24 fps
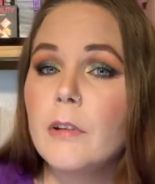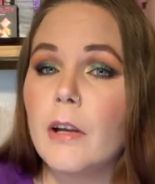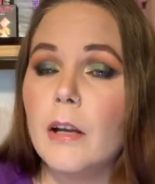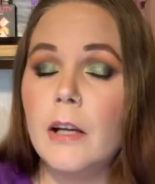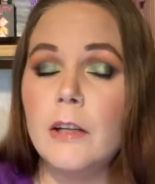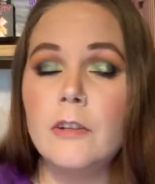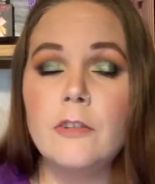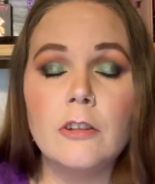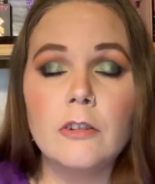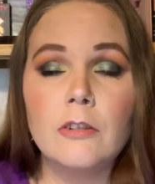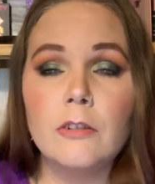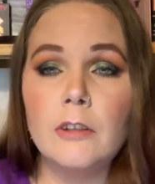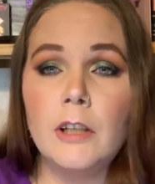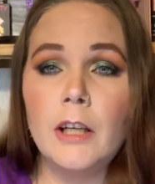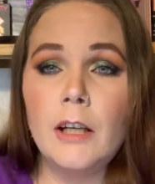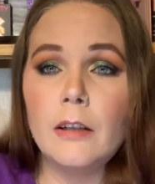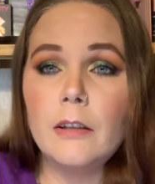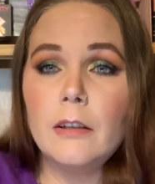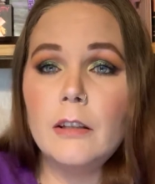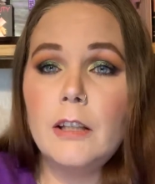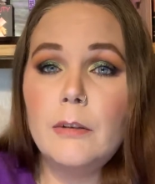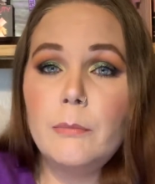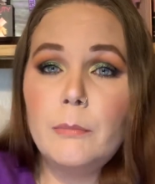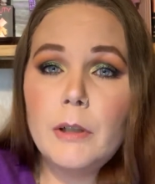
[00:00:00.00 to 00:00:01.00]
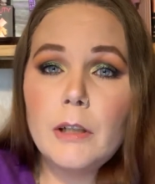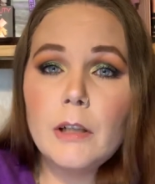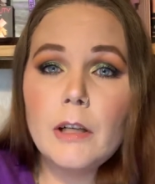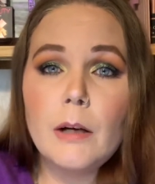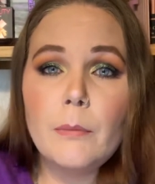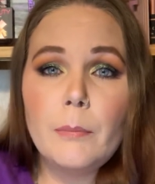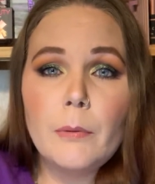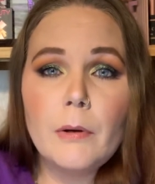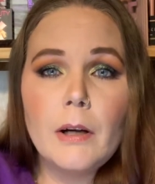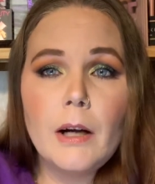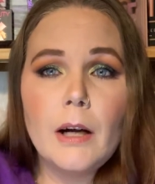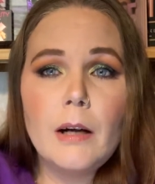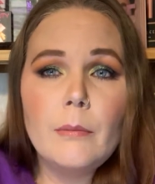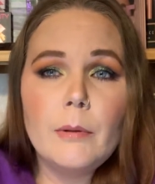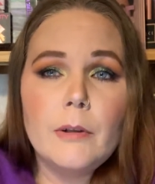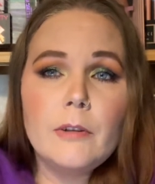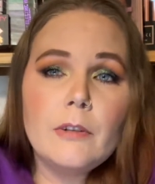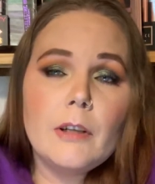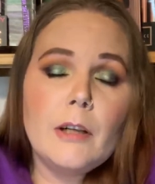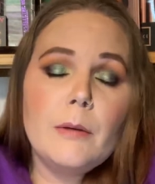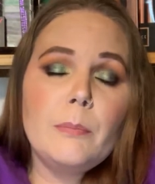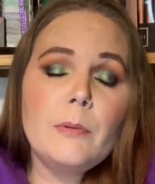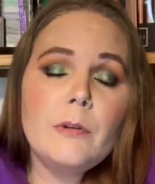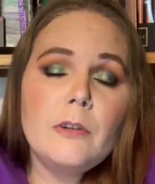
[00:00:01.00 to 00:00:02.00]
And just, yeah, leave me a couple
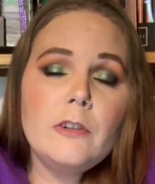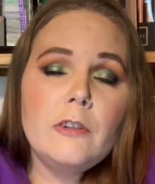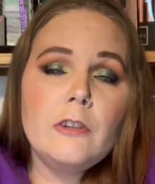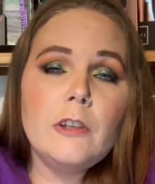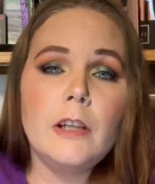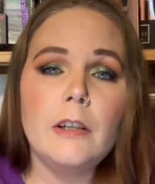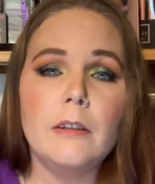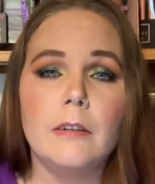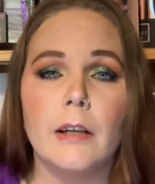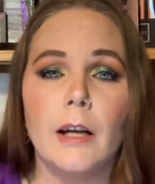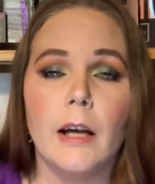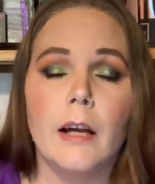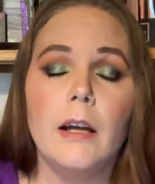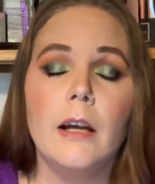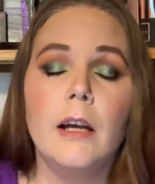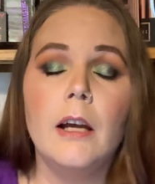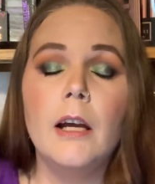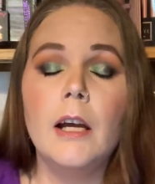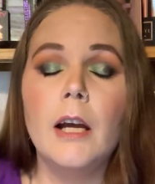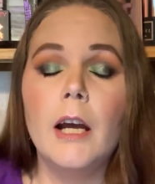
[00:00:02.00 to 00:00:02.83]
comments. I appreciate that.